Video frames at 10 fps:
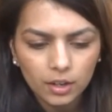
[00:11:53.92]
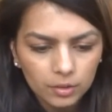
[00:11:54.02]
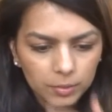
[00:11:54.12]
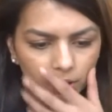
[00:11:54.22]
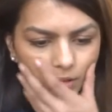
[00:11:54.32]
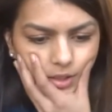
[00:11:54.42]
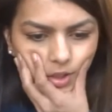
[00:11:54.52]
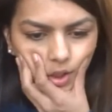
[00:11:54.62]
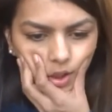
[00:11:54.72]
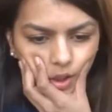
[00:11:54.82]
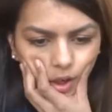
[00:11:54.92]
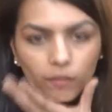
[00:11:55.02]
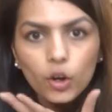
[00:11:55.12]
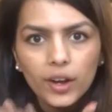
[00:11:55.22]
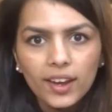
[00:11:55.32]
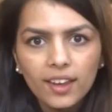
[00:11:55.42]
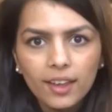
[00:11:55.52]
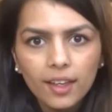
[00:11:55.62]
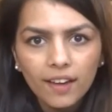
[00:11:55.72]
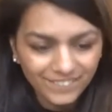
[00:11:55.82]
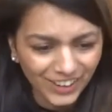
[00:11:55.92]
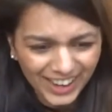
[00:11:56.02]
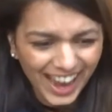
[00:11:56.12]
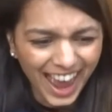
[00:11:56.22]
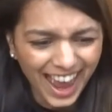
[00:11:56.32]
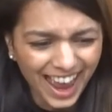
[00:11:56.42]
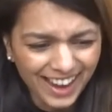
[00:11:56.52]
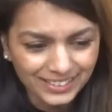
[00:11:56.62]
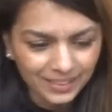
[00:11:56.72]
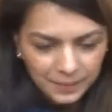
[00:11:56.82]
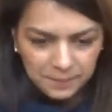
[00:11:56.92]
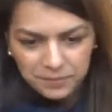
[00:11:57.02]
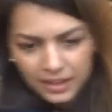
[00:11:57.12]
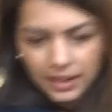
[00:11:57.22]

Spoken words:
Oh my god. I've got it. I've got it!